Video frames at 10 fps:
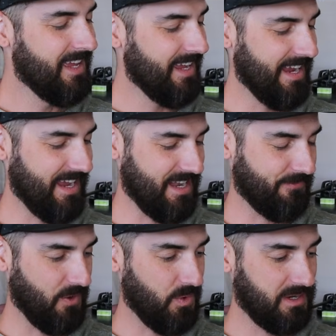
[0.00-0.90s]
And if
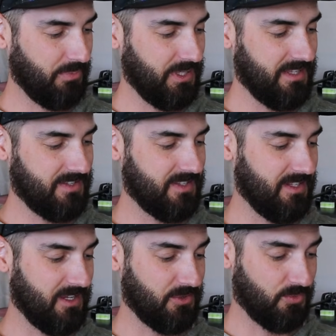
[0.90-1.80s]
I wanna play this in
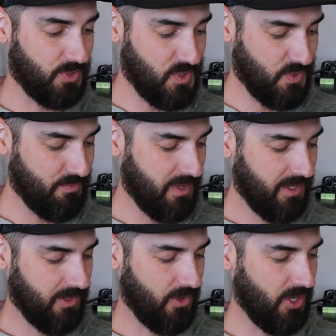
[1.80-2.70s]
the other room,
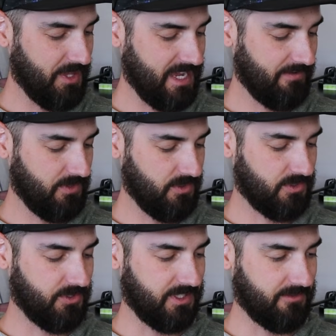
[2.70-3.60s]
all I have to do is
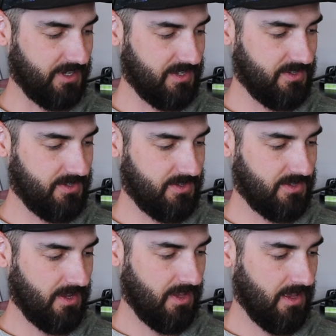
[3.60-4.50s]
click
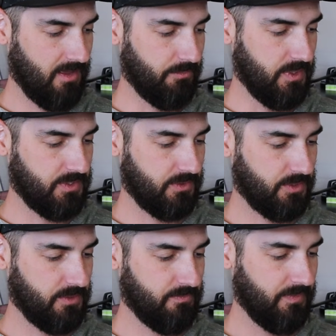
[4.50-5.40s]
devices, music
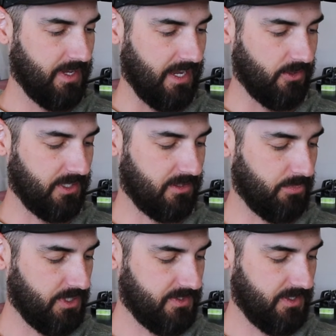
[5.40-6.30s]
room, I click the
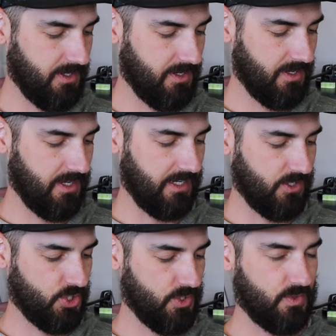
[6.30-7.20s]
plus here and I
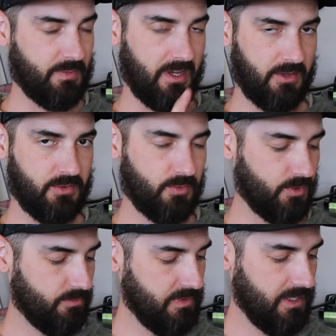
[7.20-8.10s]
choose my other
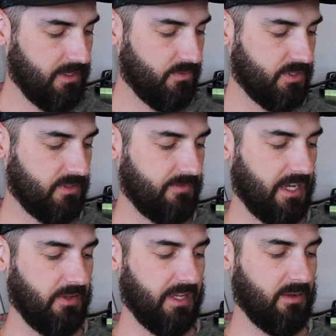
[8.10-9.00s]
room, which is
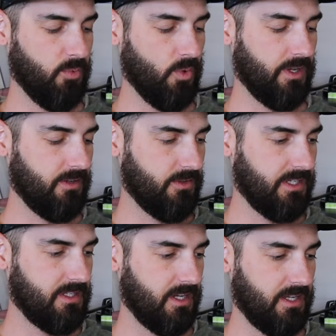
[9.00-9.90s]
Vinyl Amp 1,
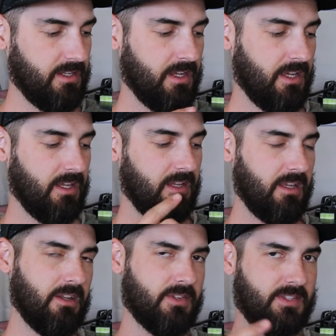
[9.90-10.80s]
click done.
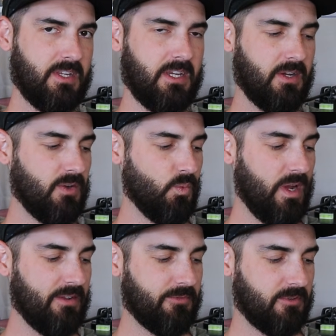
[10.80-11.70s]
It'll sit here and
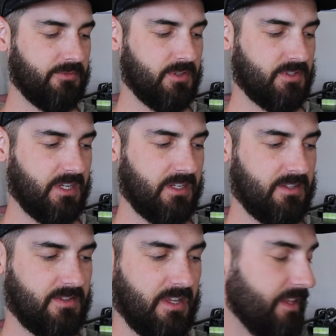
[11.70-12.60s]
wait for a few
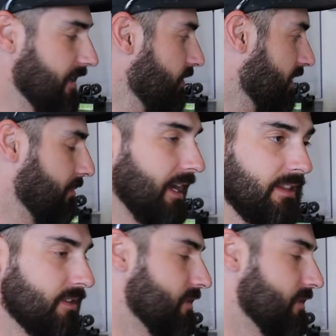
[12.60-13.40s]
seconds and then it'll combine the